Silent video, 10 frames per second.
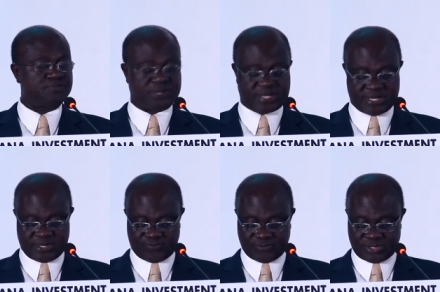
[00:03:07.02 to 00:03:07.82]

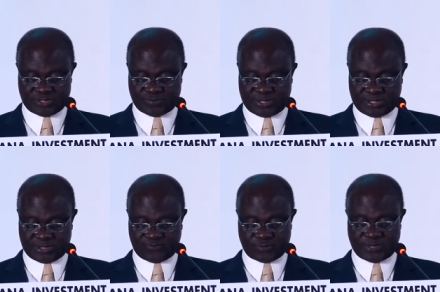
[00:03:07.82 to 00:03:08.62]
plan of Guggisberg
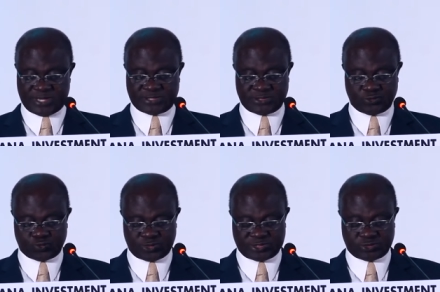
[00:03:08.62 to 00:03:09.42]
from 1920
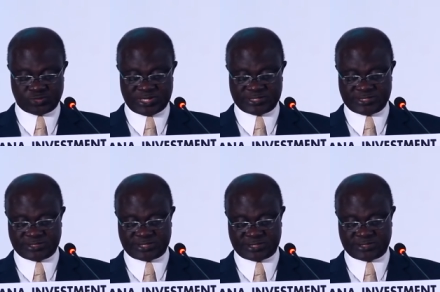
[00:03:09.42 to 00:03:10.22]
to
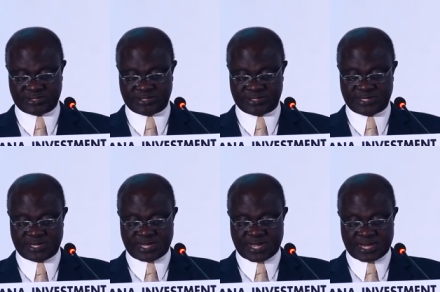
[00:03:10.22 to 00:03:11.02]
1930
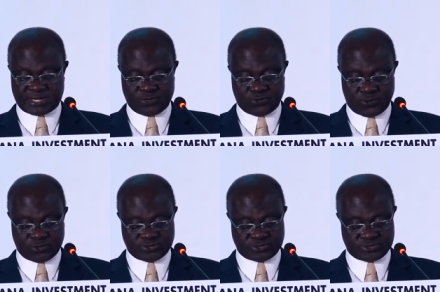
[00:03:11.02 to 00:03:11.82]
added
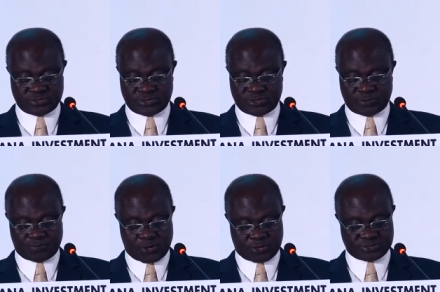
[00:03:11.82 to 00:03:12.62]
roads,
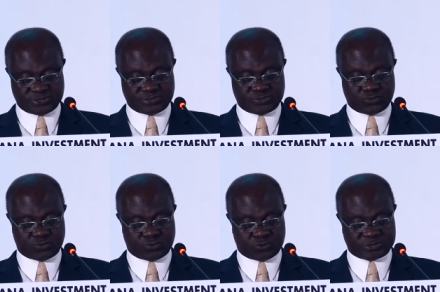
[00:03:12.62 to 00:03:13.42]
ports,
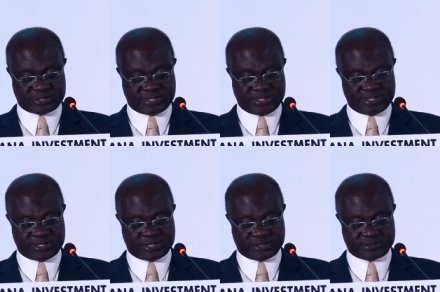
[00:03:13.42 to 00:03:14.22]
water,
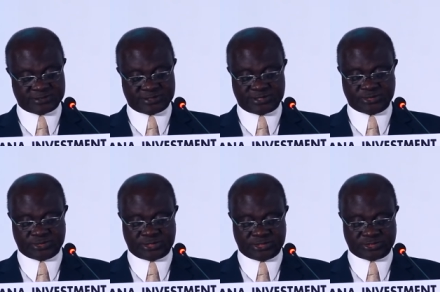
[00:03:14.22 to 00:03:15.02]
health, and
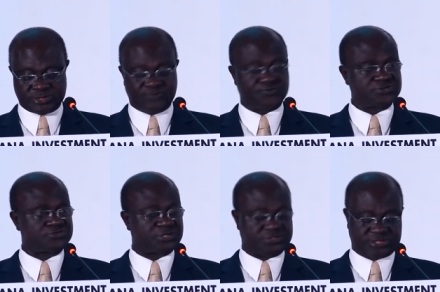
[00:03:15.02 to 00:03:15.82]
education
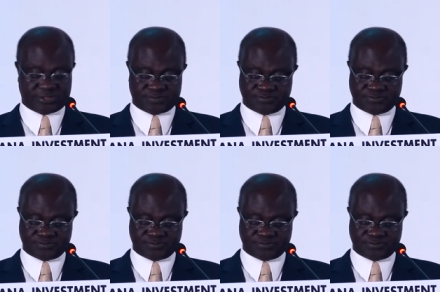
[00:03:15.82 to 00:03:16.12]
infrastructure.